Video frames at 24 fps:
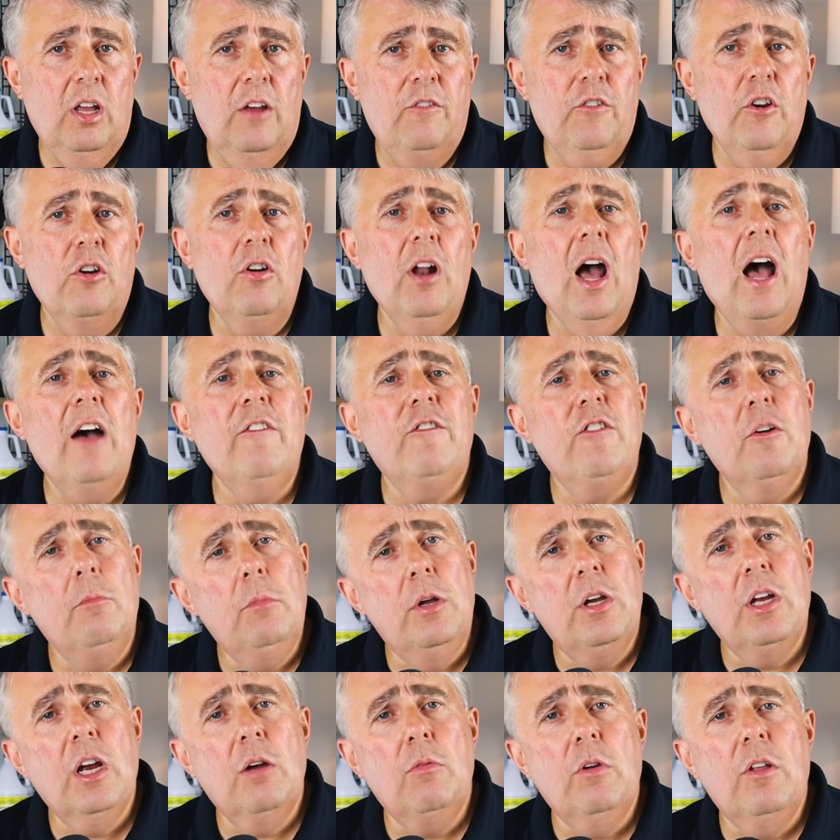If you're not
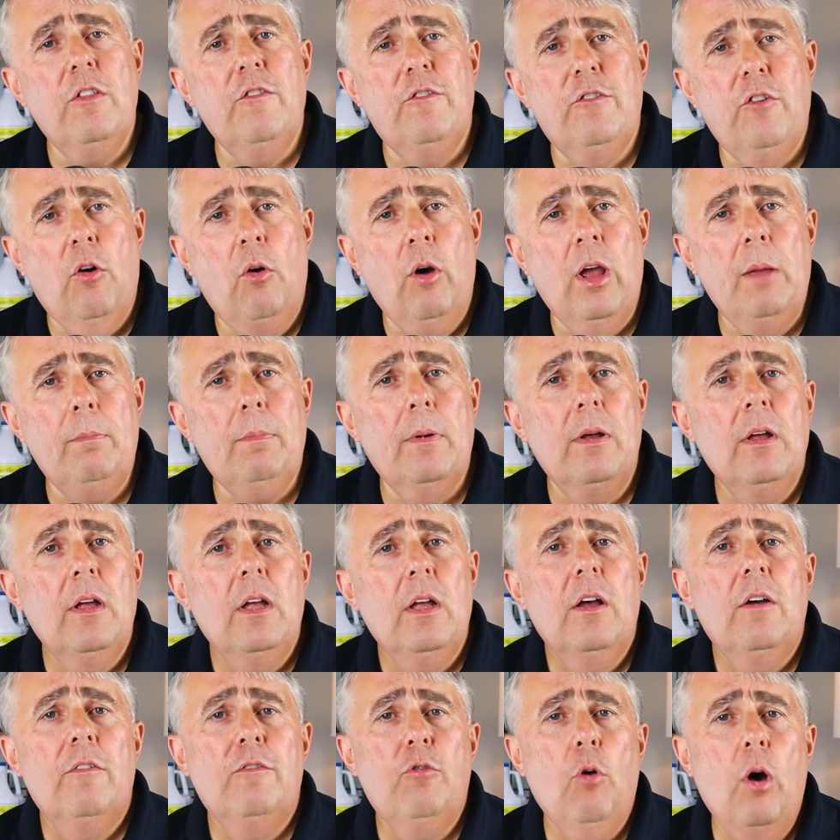familiar with VoIP,
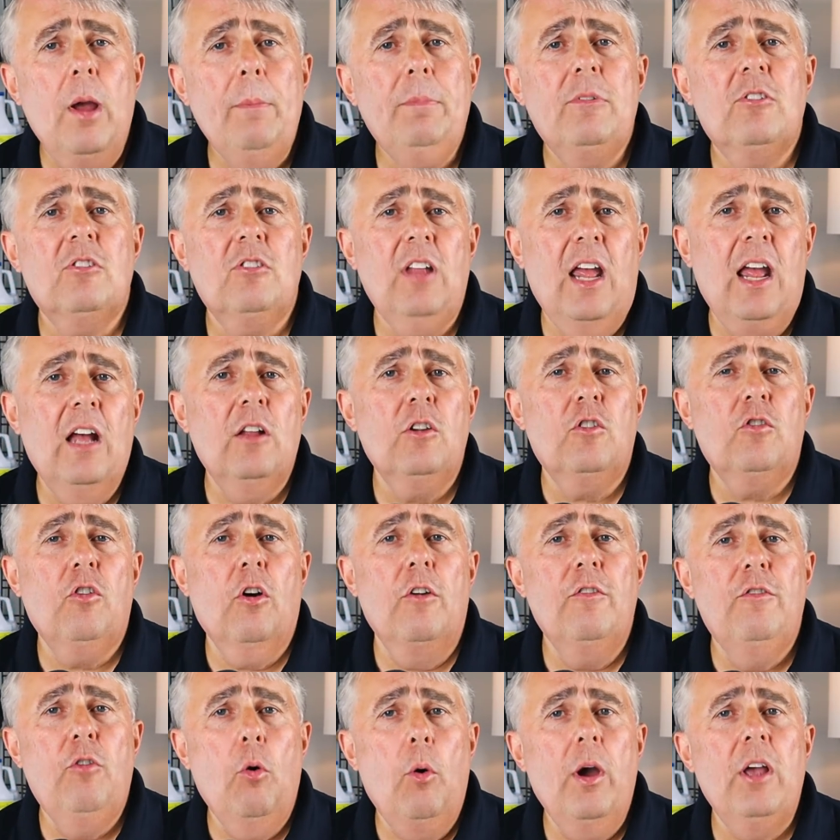VoIP stands
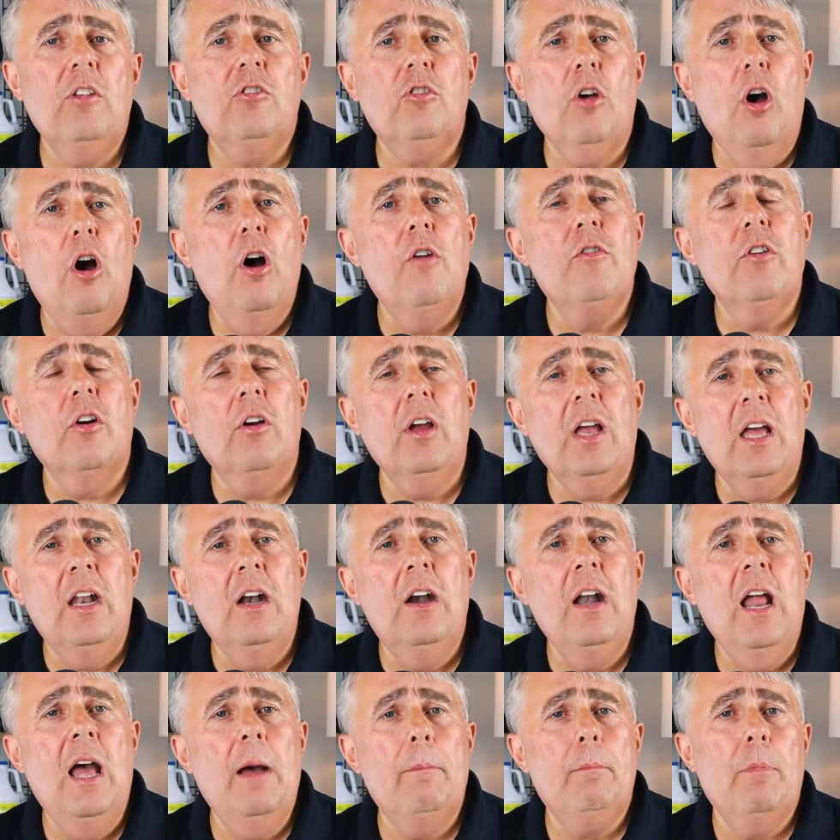for Voice over
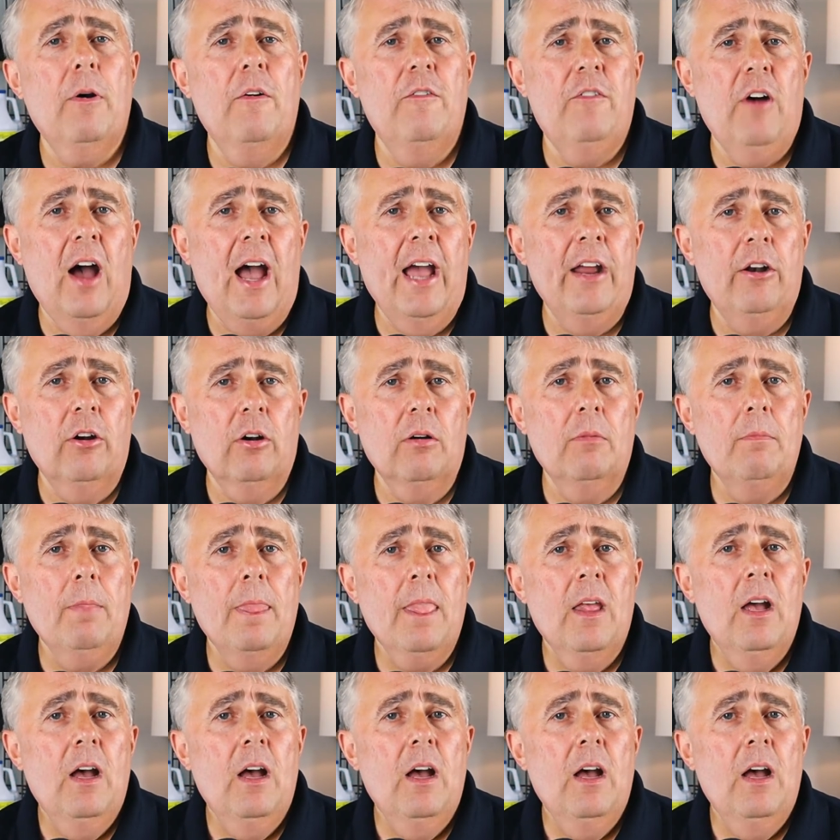Internet Provider.